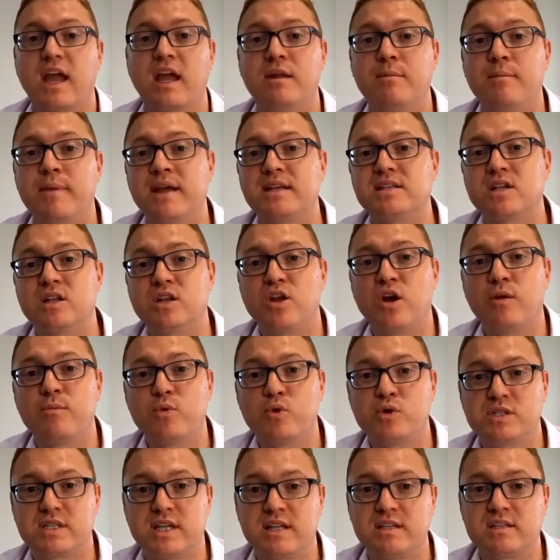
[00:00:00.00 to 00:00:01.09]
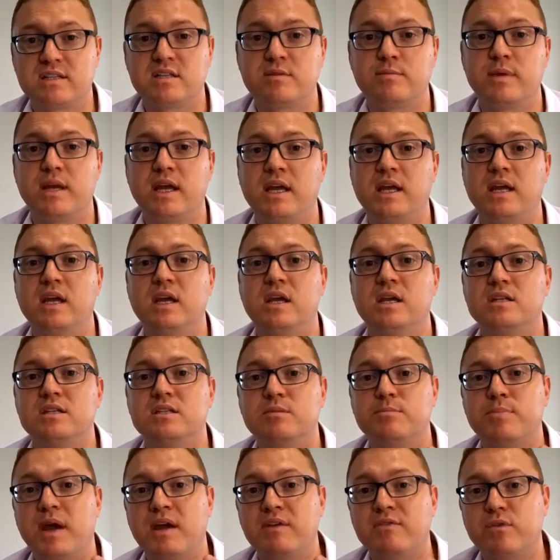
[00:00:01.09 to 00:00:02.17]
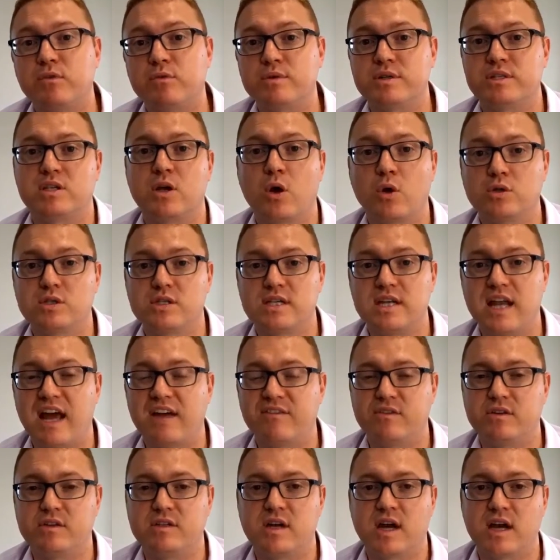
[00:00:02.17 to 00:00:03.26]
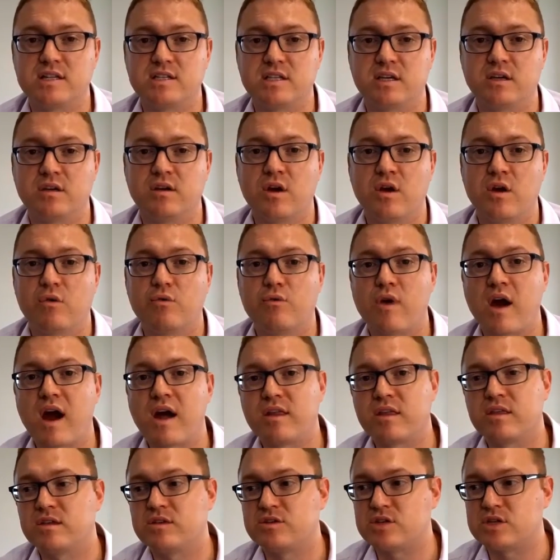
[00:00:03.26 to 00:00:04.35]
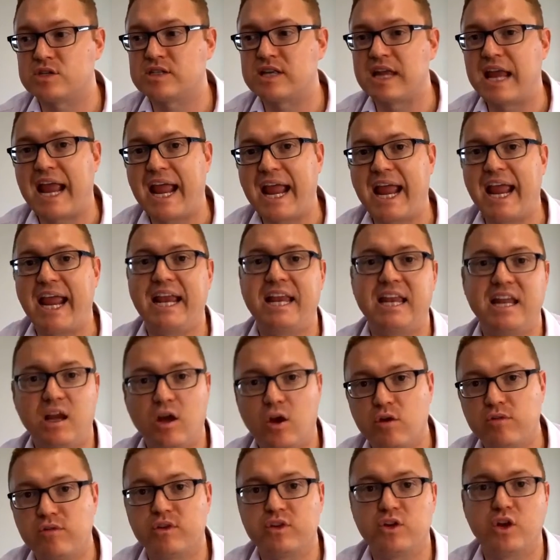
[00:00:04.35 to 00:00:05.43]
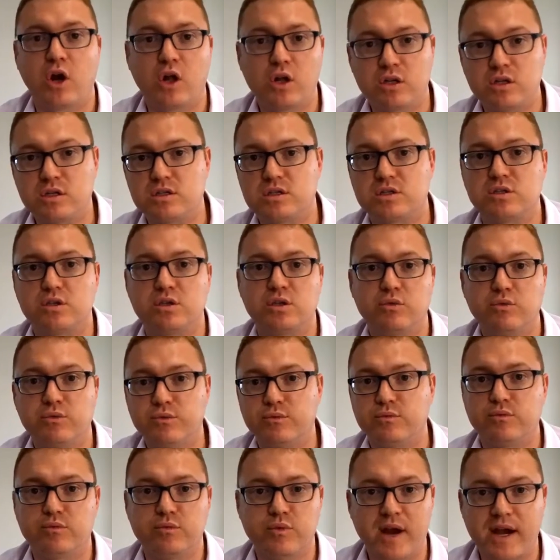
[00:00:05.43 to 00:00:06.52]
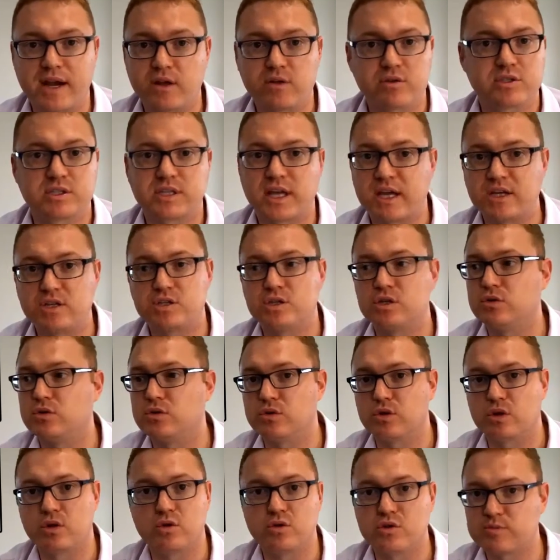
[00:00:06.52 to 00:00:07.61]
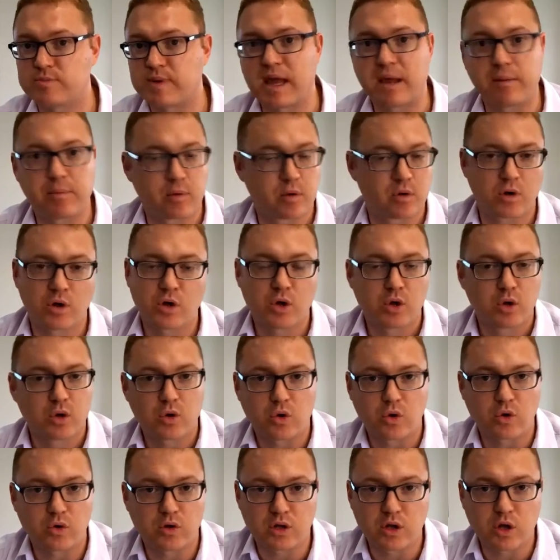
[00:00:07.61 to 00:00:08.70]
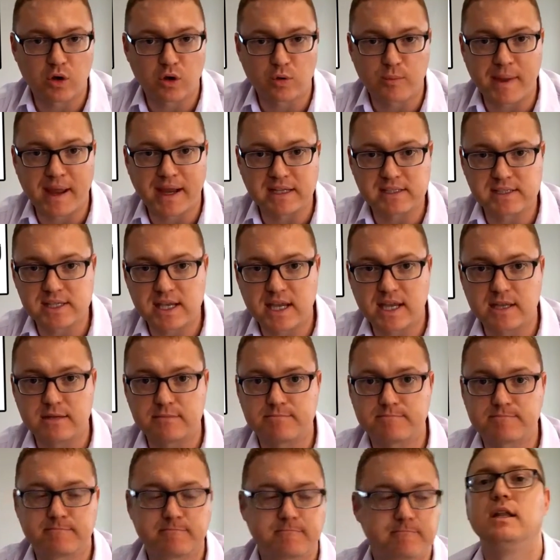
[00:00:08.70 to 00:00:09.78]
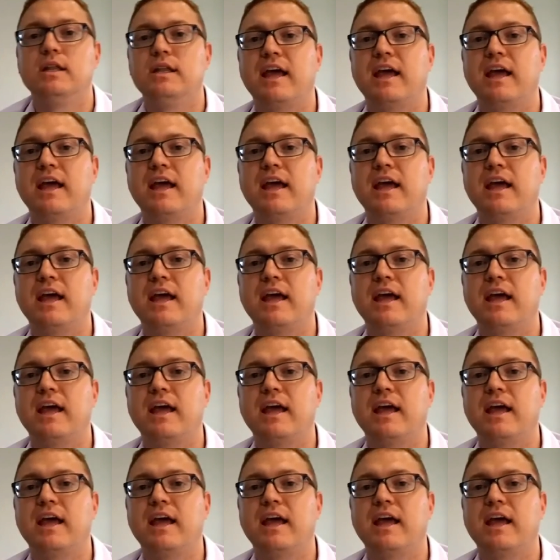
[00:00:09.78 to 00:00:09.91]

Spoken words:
And it makes a lot more sense to me to pay for results in advertising rather than just handing over dollars to the radio station or the newspaper or the local magazine.